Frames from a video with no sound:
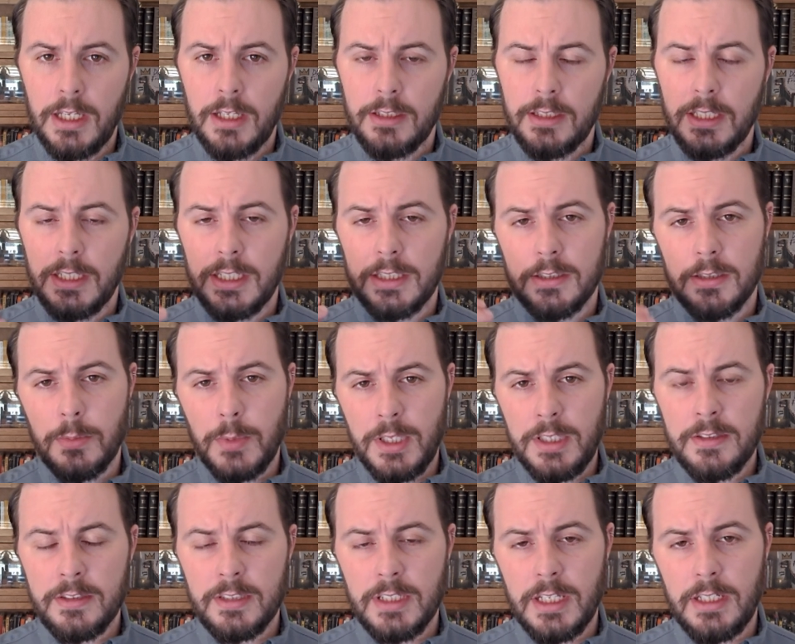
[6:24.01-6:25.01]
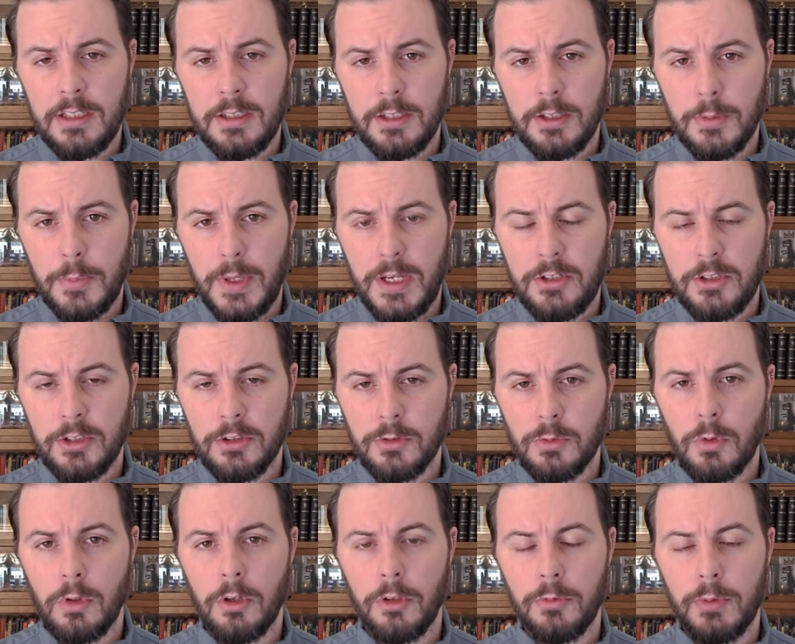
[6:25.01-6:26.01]
to get some insight into the patient's
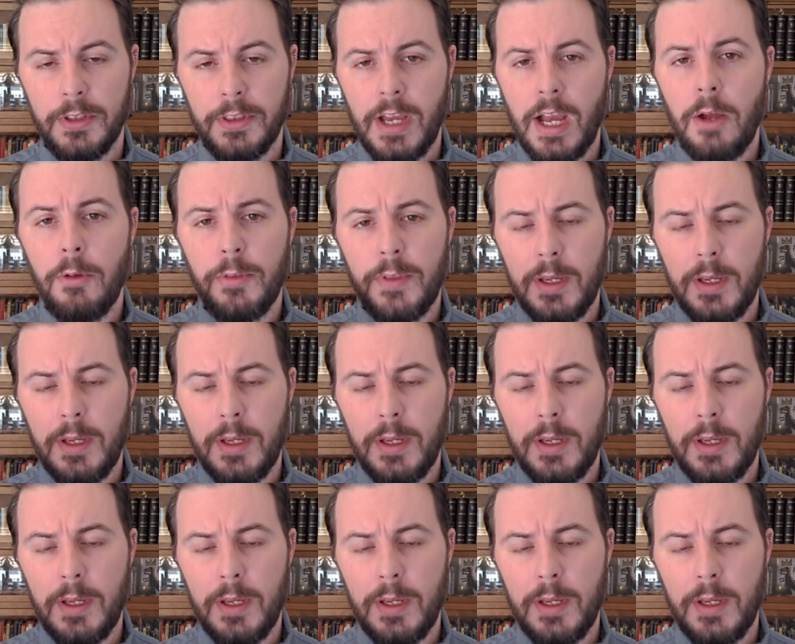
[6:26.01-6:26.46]
world without